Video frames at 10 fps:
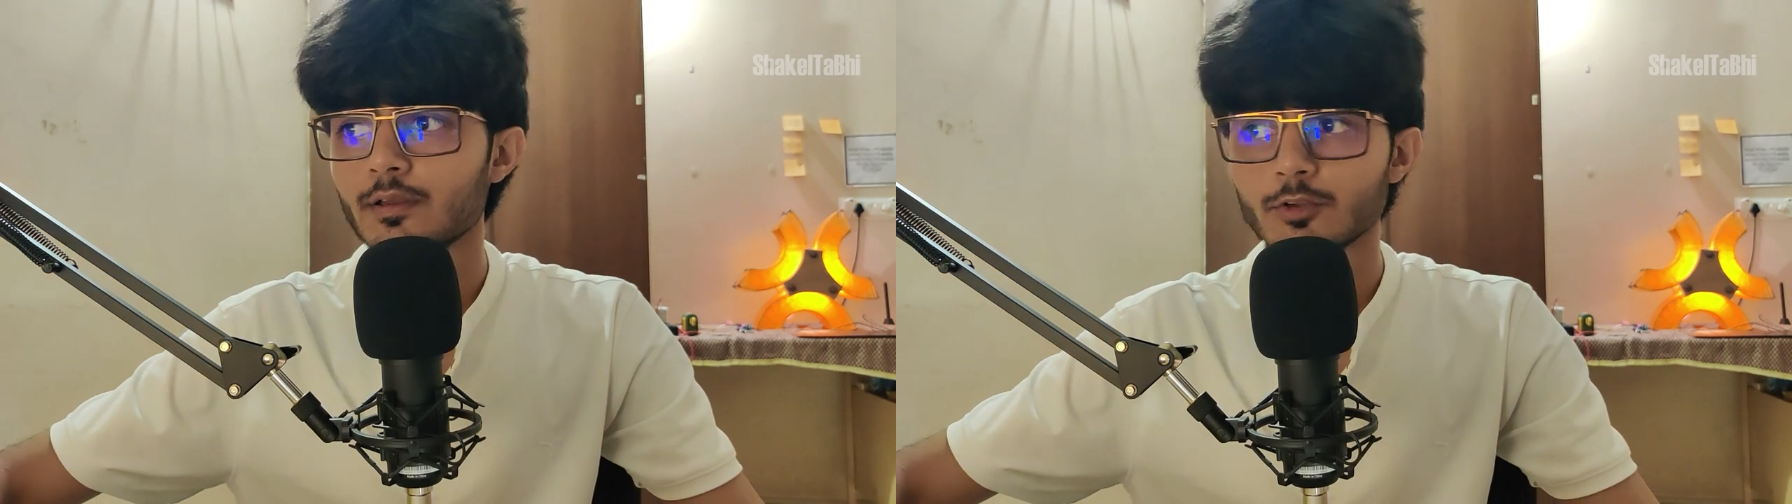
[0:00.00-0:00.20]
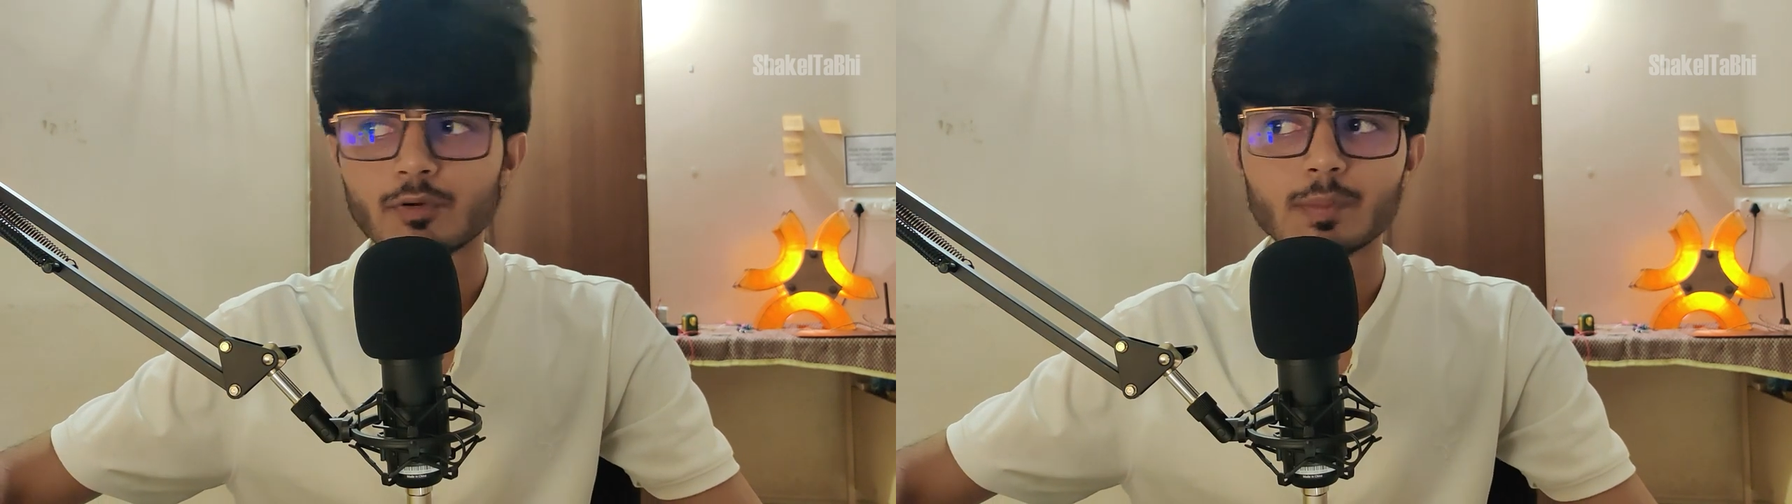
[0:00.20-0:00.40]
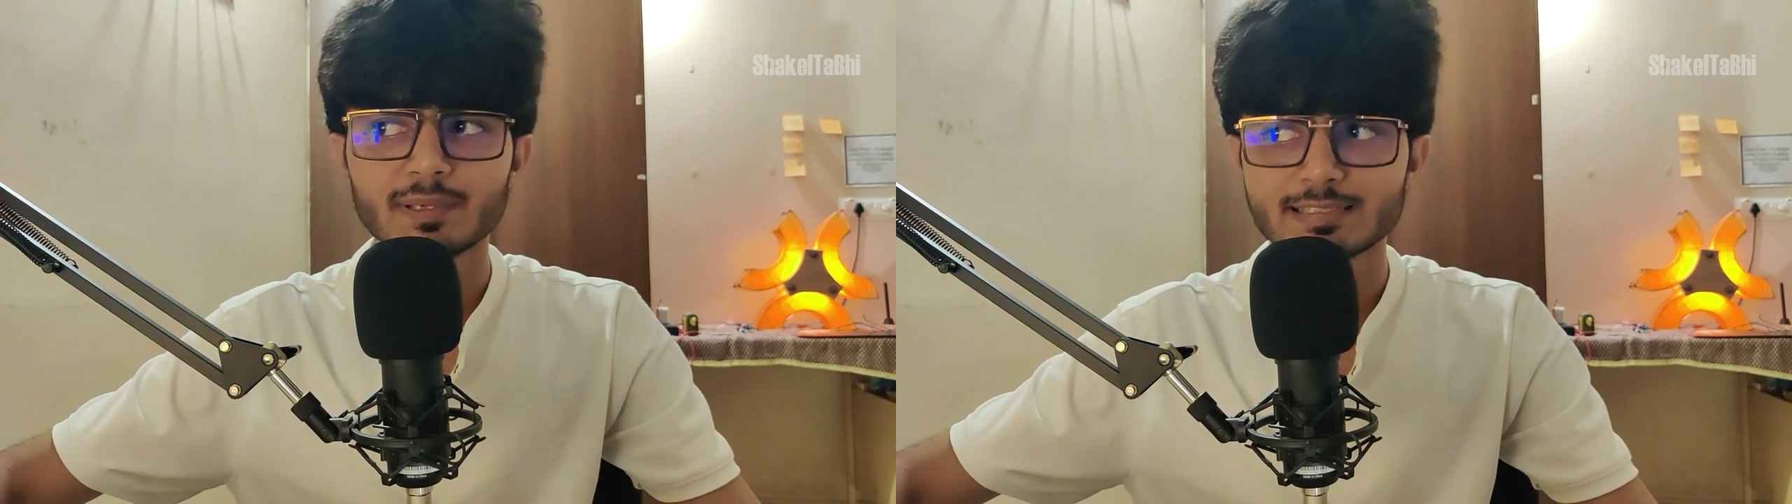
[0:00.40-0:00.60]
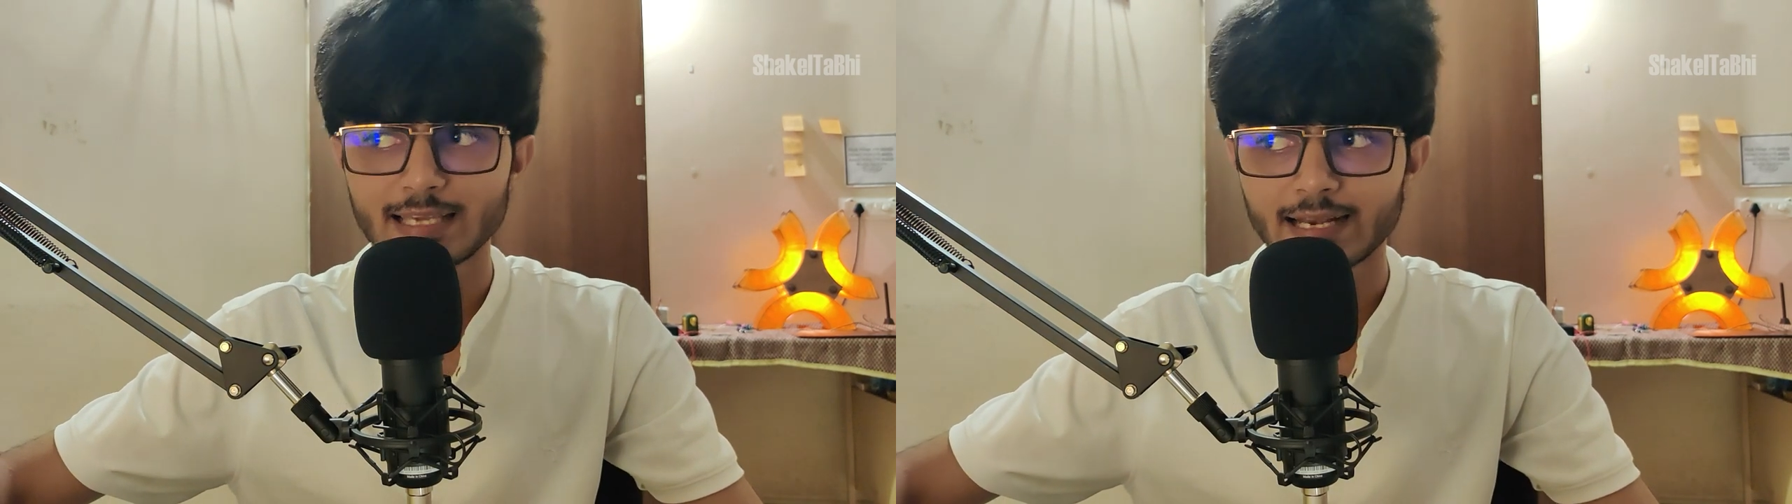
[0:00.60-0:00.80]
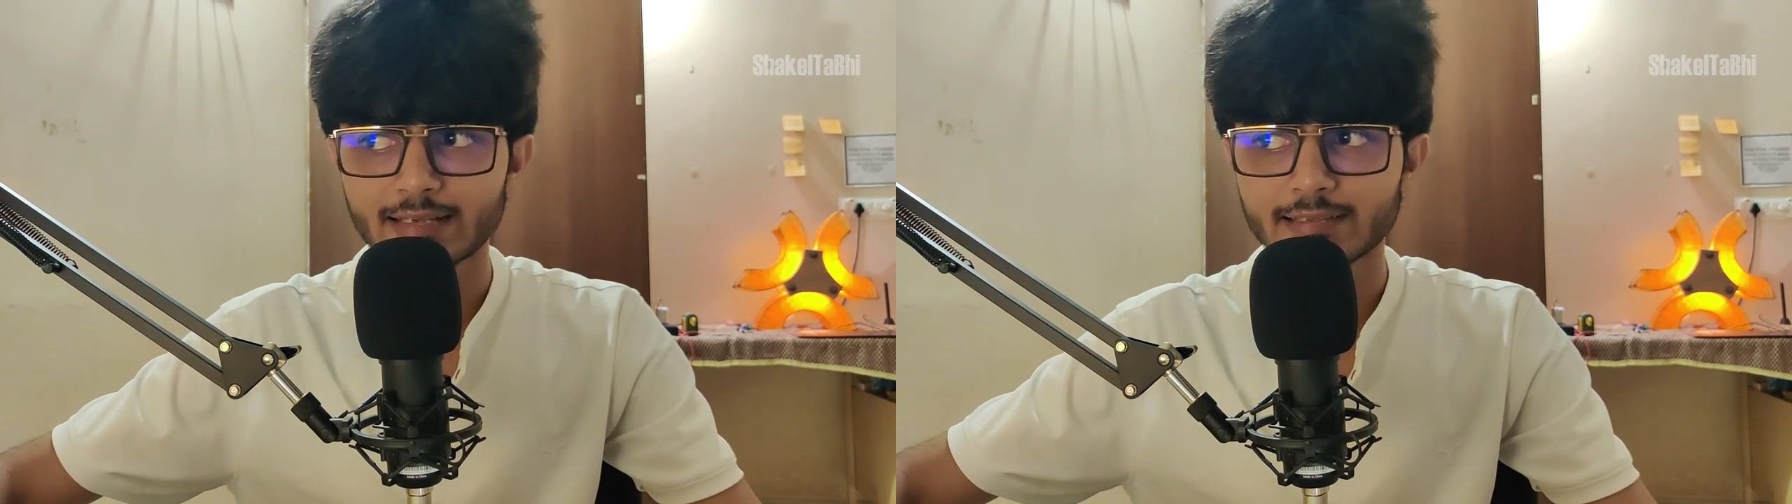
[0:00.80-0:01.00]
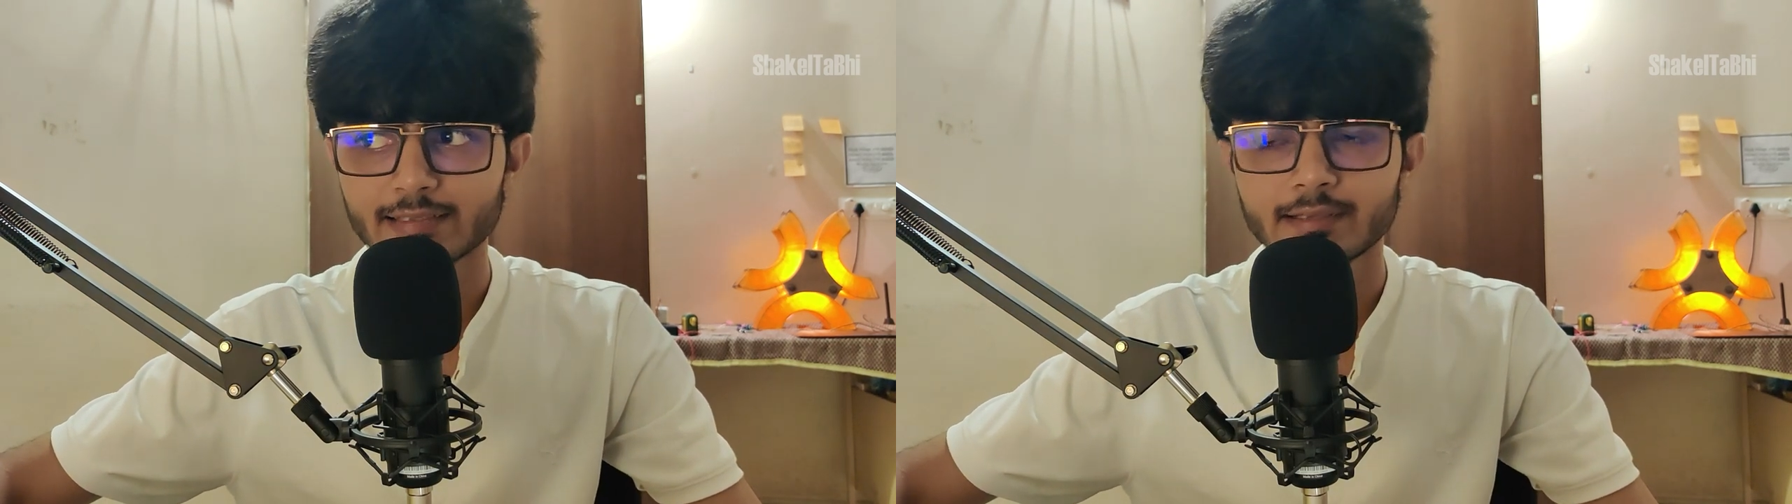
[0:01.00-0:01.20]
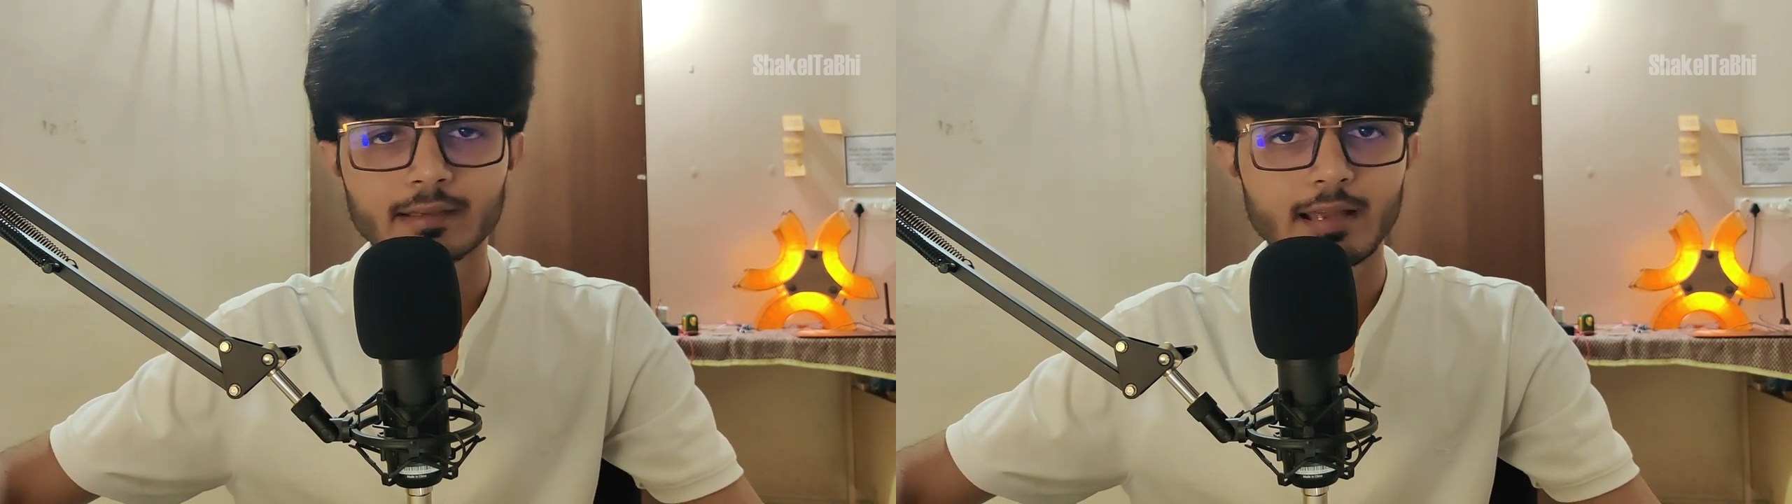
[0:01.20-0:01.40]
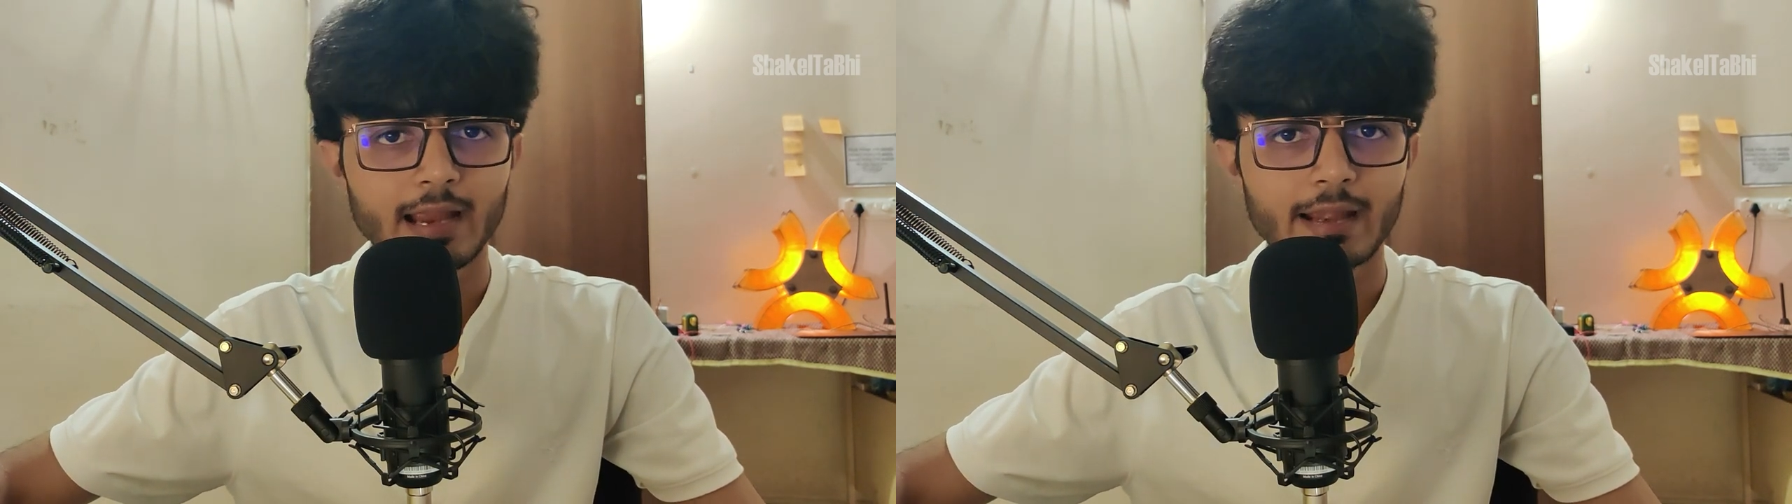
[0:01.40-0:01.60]
you will be selected
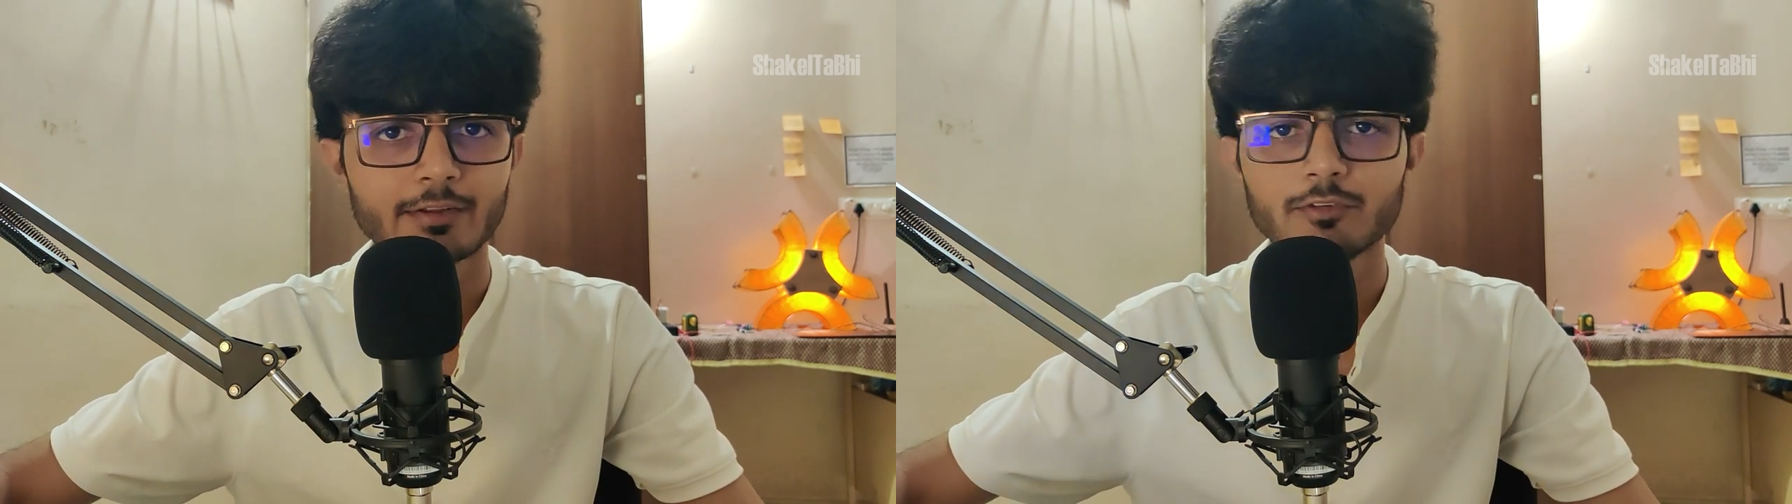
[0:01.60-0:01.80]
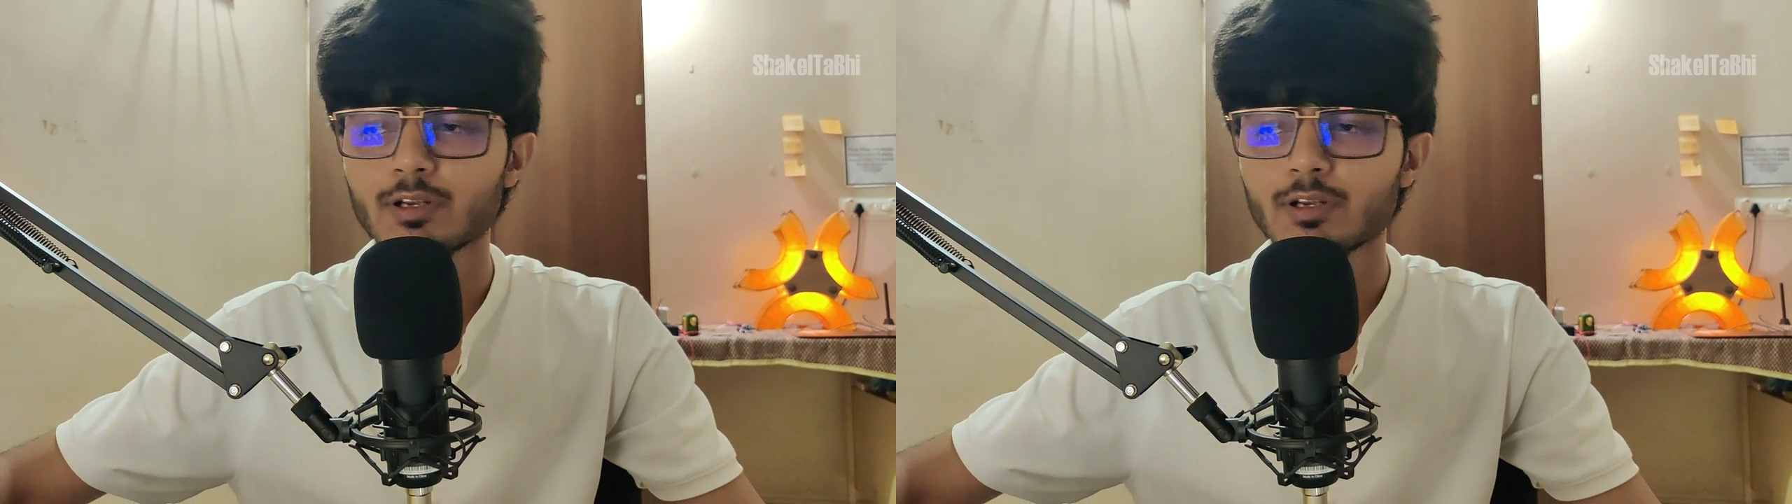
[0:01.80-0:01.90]
and you